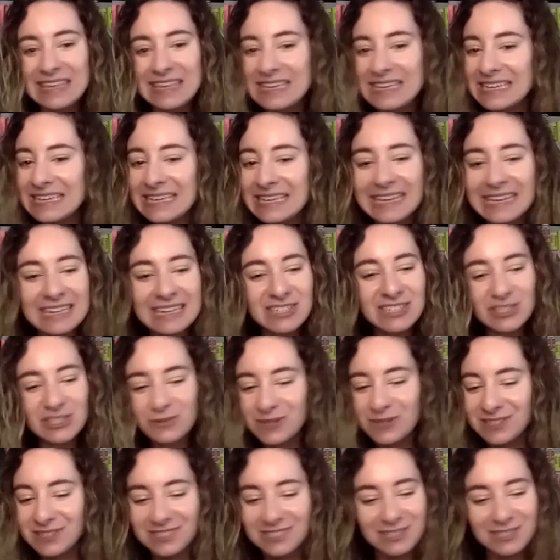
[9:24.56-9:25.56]
can get you
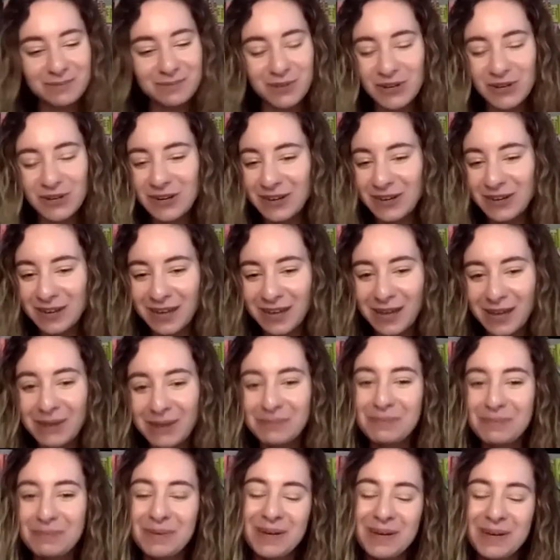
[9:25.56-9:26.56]
with a smirk,
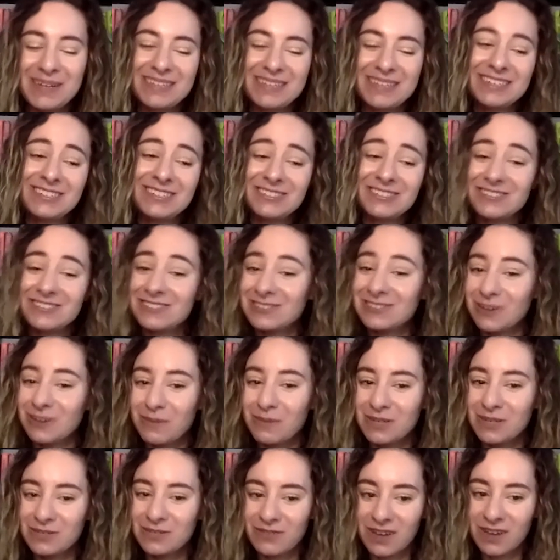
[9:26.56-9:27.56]
but he's just so
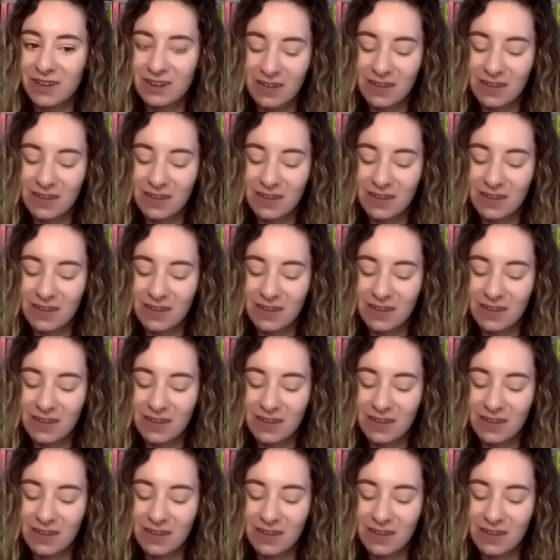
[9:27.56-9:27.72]
much fun.